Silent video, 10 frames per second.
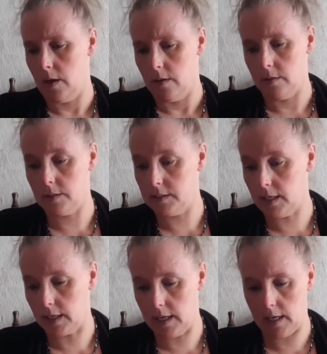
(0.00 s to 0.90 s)
This is
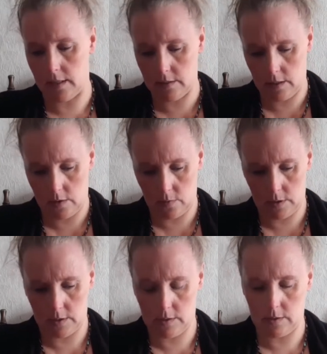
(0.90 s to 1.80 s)
secondhand. I know it
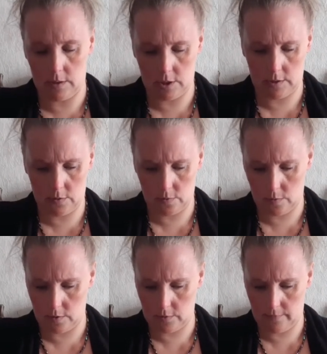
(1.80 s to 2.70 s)
is. I just don't know
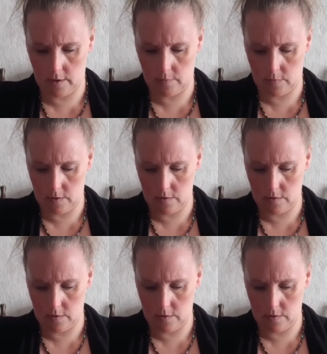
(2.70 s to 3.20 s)
where it's from.